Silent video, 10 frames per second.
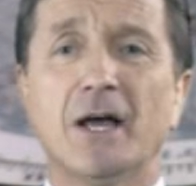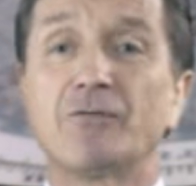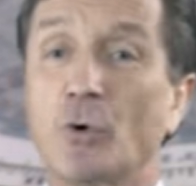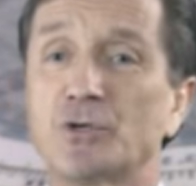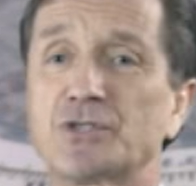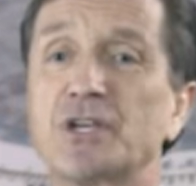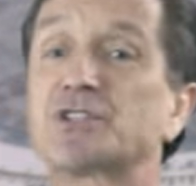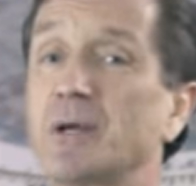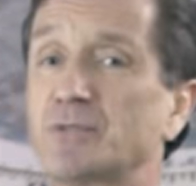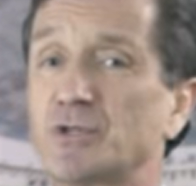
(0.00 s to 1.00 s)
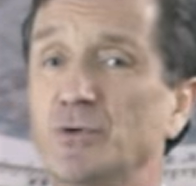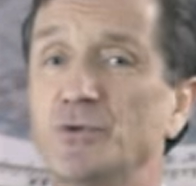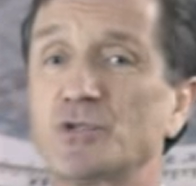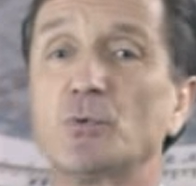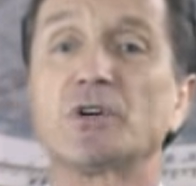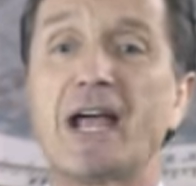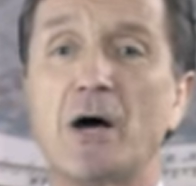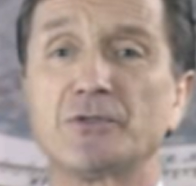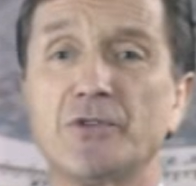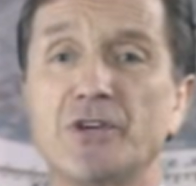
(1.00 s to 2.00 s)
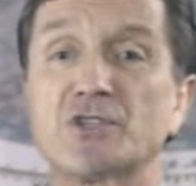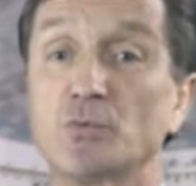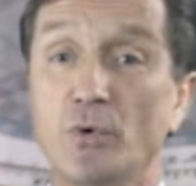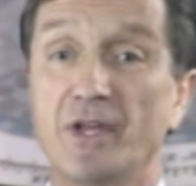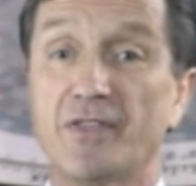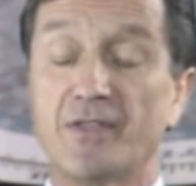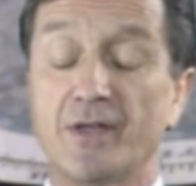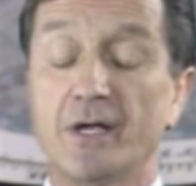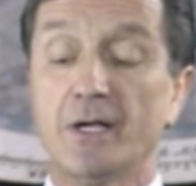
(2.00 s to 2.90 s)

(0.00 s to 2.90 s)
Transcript: Of course, some students will counter this with,